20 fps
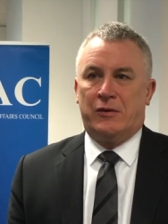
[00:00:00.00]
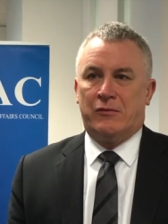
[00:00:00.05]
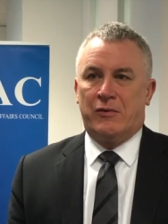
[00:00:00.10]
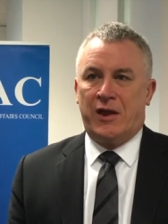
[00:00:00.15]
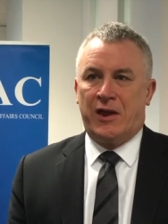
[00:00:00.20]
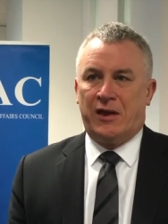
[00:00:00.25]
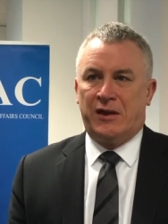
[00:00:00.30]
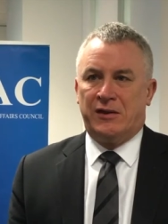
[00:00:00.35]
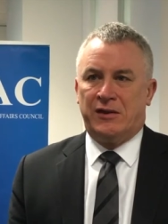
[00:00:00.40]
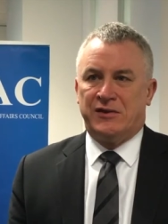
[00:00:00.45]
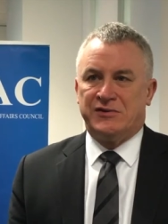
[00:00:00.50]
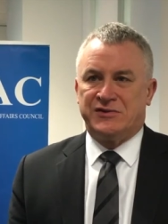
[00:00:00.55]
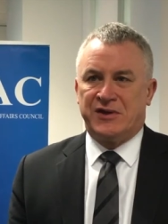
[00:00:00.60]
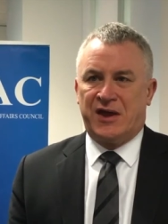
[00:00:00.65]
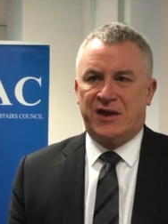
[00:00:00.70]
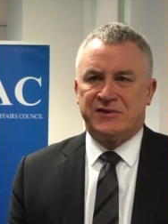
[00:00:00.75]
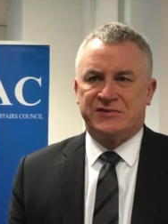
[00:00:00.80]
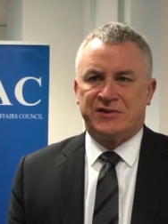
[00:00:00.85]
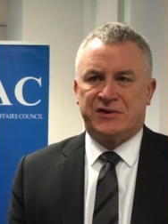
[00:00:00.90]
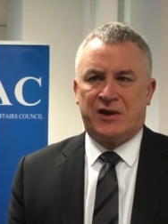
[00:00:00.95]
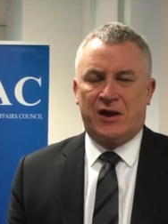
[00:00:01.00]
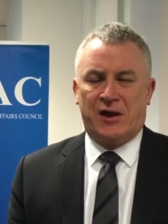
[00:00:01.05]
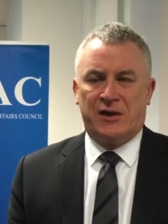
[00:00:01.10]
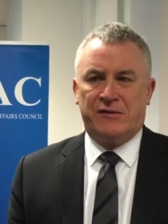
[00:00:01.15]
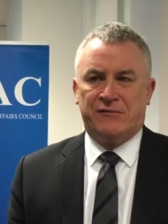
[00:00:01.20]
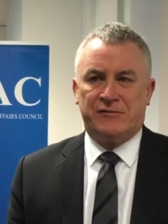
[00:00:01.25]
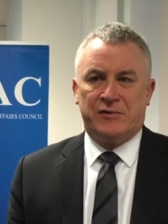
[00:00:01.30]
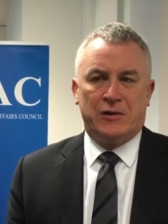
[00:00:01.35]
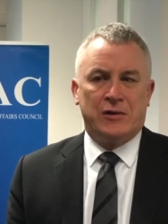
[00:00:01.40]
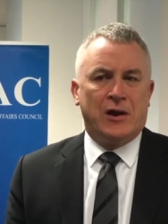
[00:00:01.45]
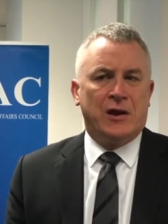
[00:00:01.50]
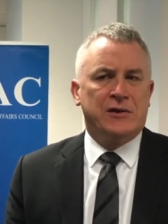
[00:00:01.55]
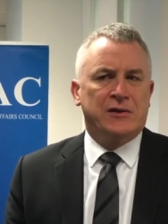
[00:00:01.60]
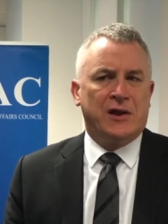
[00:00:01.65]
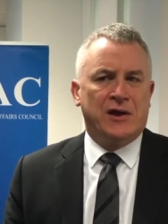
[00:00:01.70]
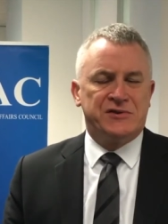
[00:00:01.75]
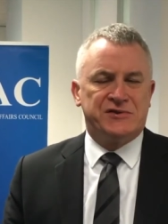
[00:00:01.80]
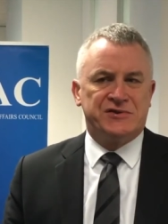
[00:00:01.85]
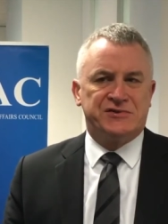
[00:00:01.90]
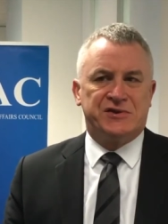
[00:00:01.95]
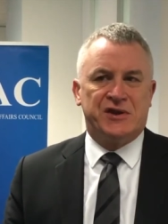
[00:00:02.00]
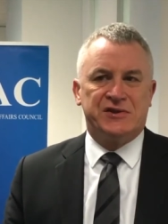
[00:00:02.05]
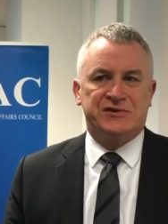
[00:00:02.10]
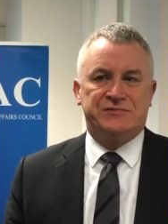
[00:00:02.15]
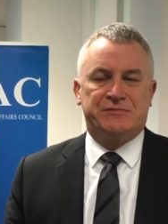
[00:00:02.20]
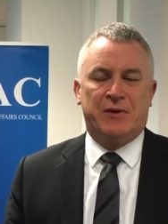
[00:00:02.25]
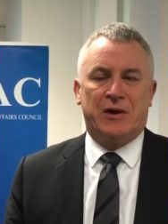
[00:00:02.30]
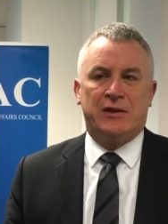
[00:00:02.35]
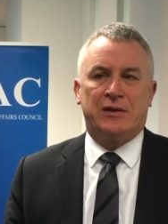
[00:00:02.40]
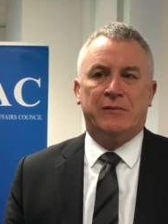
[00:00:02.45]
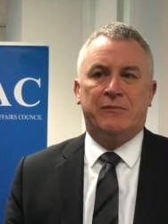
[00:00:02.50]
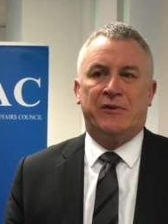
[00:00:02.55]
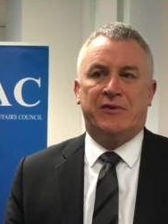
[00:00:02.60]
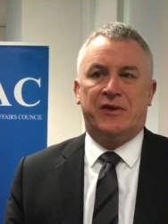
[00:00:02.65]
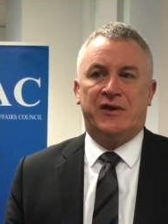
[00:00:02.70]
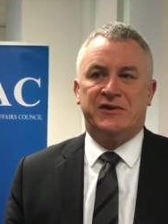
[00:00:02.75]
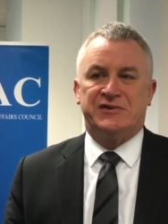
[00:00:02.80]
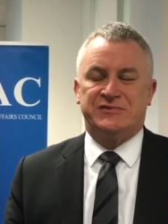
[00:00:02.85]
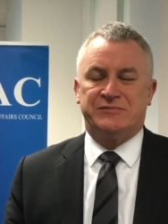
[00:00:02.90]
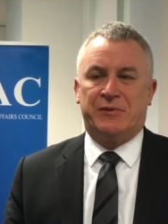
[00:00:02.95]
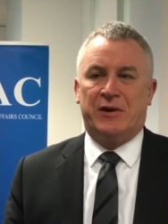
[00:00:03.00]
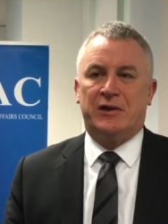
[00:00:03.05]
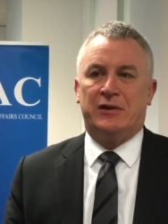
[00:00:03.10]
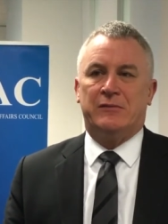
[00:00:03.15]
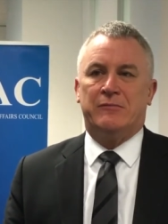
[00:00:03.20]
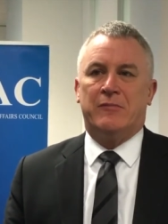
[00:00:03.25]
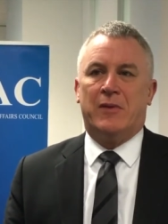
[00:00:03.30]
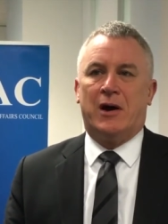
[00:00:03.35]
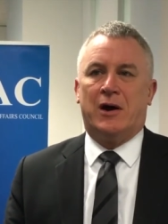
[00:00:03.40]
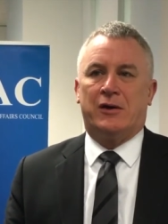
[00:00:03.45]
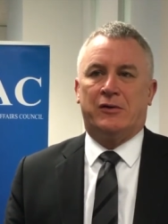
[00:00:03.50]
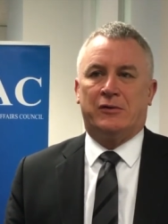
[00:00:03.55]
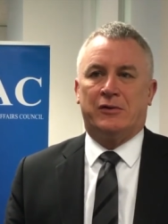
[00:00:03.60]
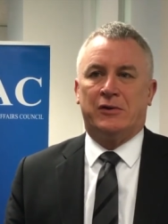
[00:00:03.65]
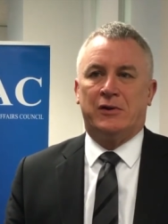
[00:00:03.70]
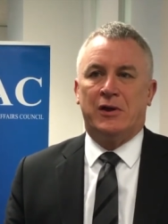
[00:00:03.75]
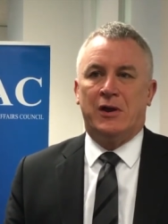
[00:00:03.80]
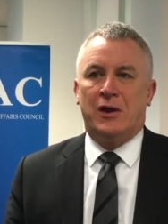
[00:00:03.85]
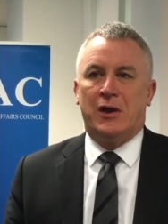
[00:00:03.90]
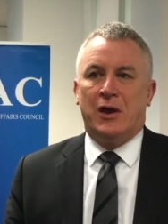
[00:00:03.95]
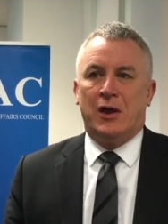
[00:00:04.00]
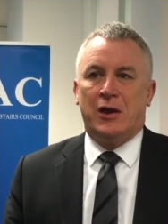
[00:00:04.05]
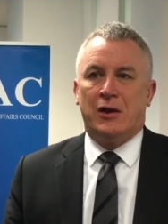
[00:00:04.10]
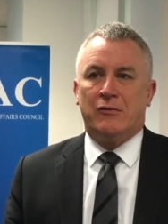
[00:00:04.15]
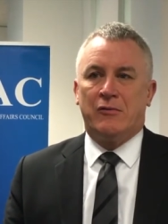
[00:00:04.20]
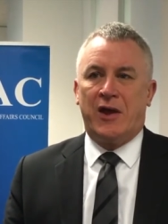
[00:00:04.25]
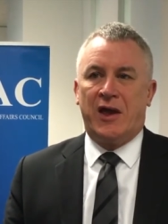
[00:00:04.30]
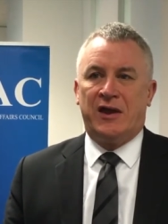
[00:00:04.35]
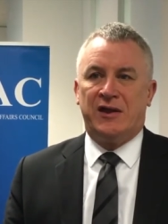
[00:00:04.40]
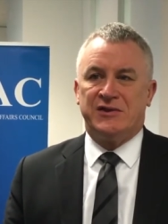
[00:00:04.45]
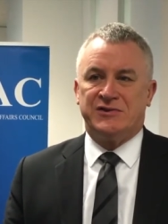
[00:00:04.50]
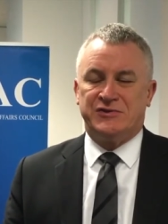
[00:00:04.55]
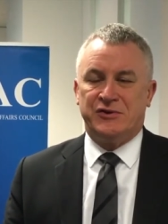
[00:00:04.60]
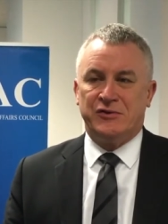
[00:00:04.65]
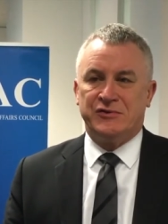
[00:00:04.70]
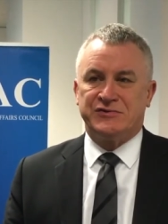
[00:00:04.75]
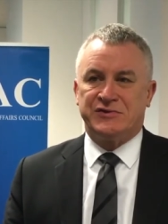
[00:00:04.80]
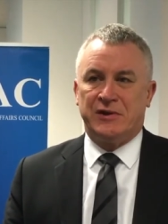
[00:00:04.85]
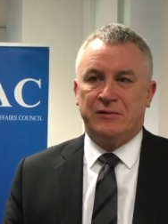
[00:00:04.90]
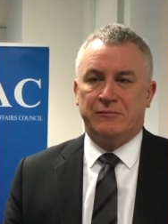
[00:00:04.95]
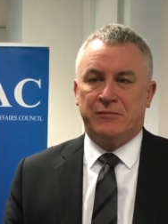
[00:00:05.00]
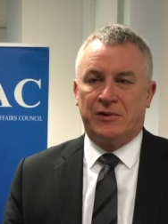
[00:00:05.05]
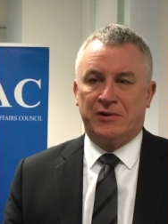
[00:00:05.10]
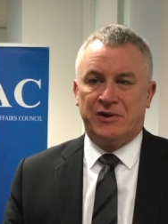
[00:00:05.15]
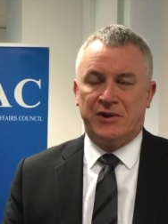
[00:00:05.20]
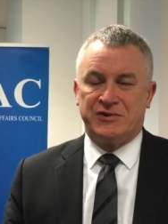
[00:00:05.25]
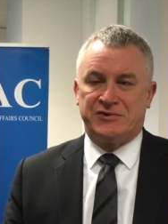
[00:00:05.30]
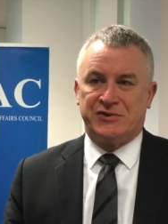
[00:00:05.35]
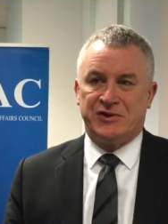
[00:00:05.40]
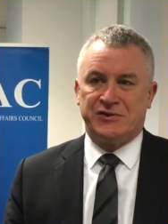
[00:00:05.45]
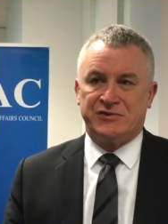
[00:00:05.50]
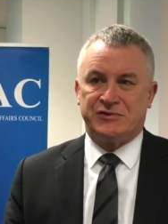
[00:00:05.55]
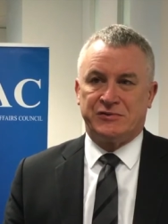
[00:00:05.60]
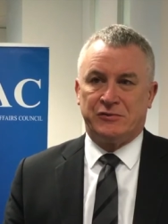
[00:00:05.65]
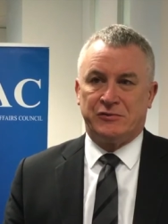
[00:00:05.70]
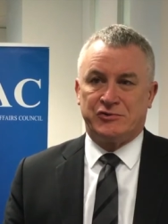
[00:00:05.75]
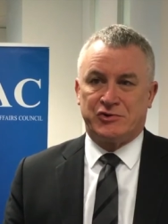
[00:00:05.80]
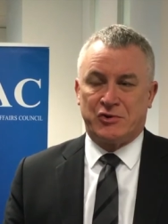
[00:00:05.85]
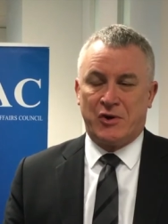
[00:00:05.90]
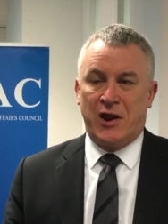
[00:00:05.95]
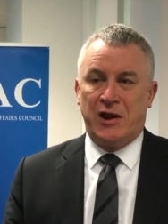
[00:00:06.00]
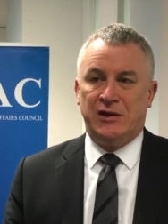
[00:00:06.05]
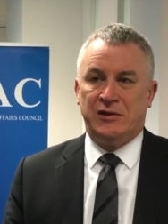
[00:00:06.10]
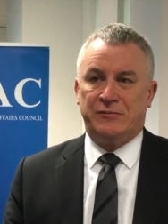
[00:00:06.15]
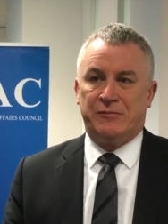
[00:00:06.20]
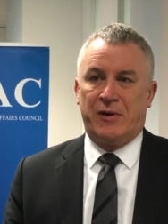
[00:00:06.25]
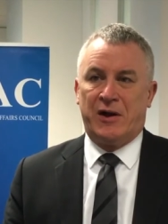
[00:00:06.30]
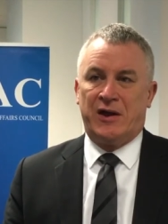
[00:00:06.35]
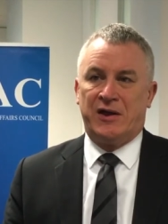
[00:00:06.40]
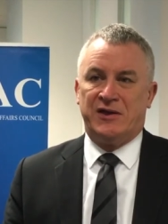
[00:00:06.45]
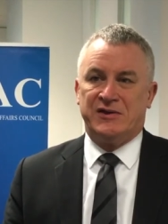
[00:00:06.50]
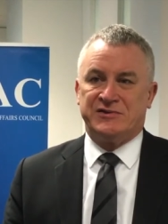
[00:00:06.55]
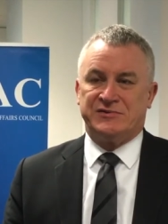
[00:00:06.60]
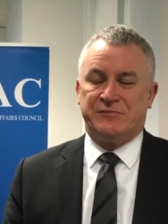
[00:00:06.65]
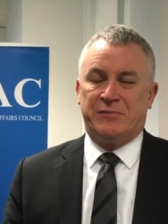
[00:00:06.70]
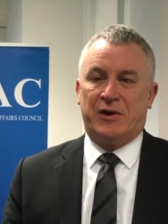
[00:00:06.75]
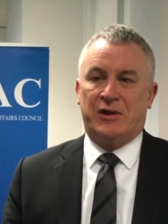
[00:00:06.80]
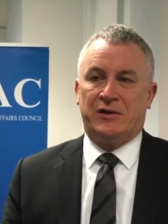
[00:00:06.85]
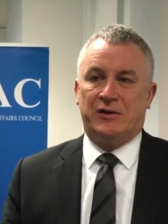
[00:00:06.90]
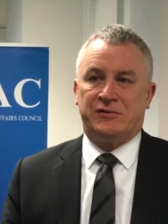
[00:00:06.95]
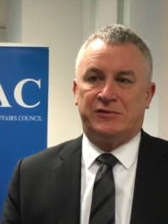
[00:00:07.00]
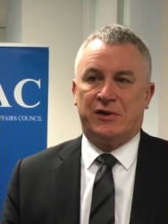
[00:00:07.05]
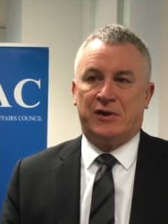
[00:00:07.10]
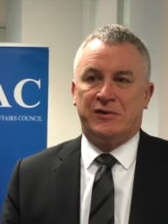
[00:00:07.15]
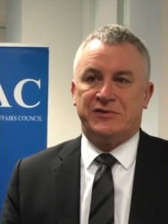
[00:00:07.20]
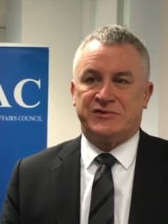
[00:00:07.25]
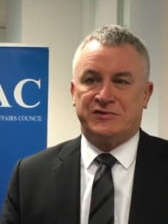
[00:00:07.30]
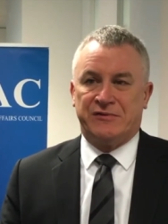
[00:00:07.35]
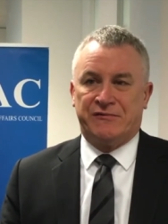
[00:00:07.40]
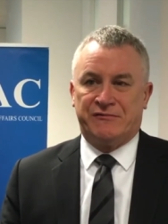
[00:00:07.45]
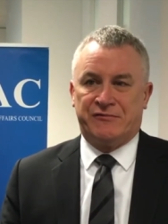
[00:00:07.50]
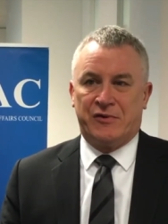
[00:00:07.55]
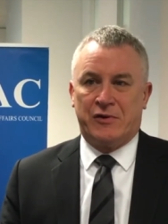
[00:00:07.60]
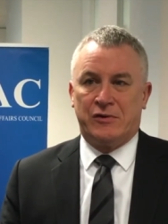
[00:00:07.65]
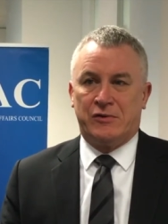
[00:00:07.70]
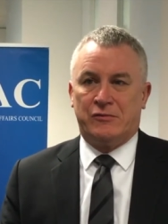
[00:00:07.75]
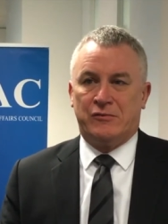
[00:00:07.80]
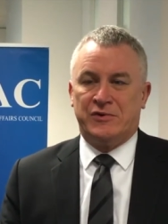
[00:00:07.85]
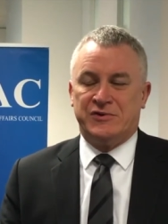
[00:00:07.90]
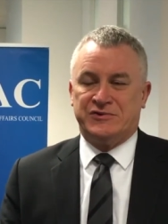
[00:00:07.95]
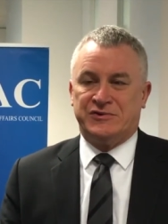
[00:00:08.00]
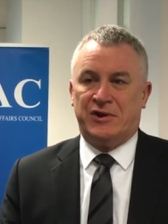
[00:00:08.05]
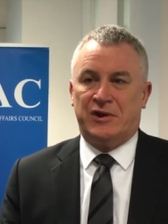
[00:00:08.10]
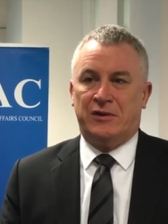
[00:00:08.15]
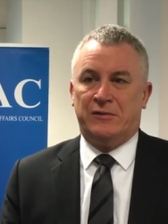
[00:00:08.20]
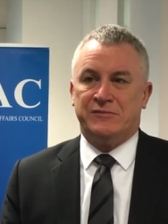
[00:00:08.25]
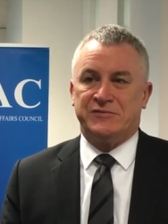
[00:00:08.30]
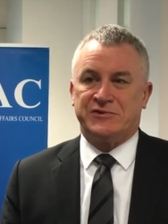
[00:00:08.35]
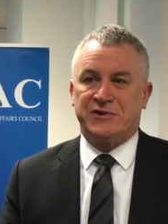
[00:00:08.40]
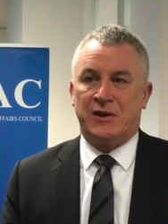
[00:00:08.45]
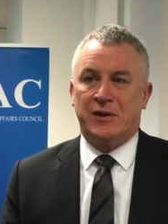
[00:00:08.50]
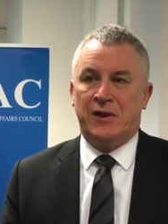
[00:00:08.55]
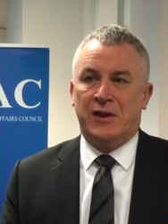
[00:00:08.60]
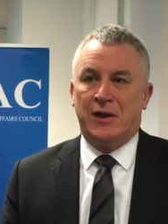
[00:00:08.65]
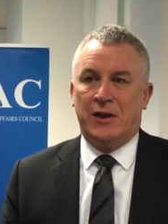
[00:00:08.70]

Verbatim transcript: Iran is, has a kind of, not, not just Hezbollah, but the Hezbollah model. Iran is using militias trained by Hezbollah to subvert regimes